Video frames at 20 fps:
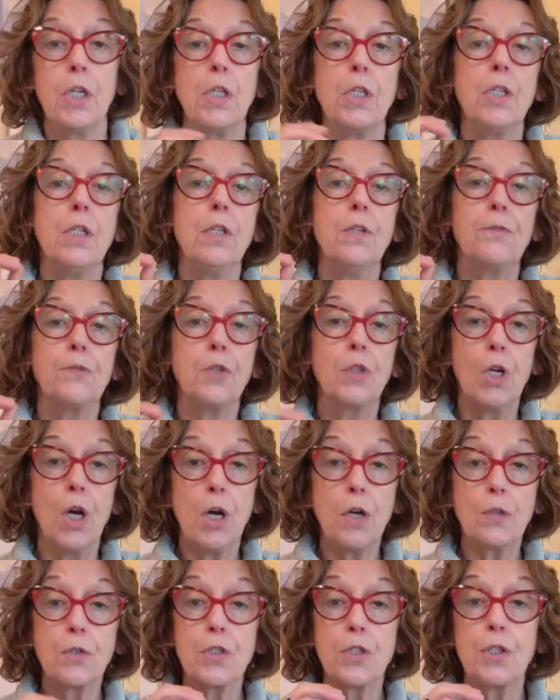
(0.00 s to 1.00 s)
you've
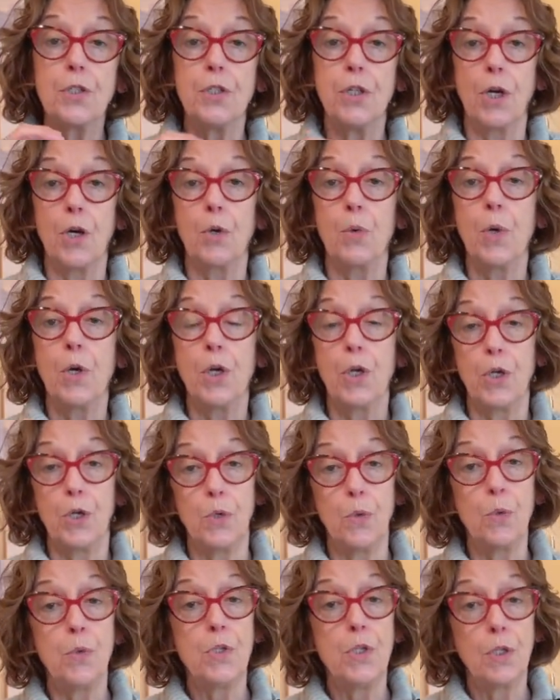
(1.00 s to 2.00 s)
got to know
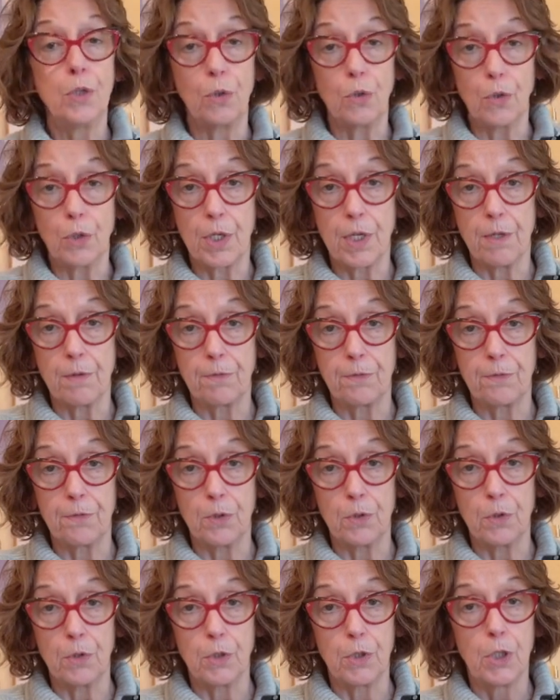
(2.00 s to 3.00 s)
who you're looking
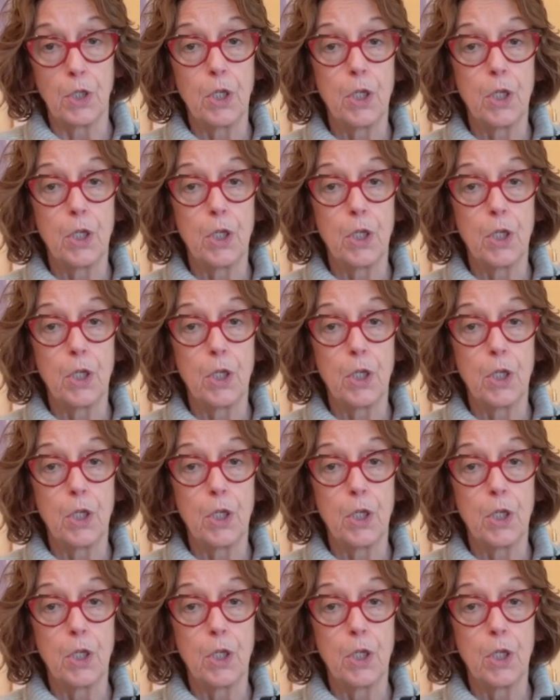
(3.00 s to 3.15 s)
for.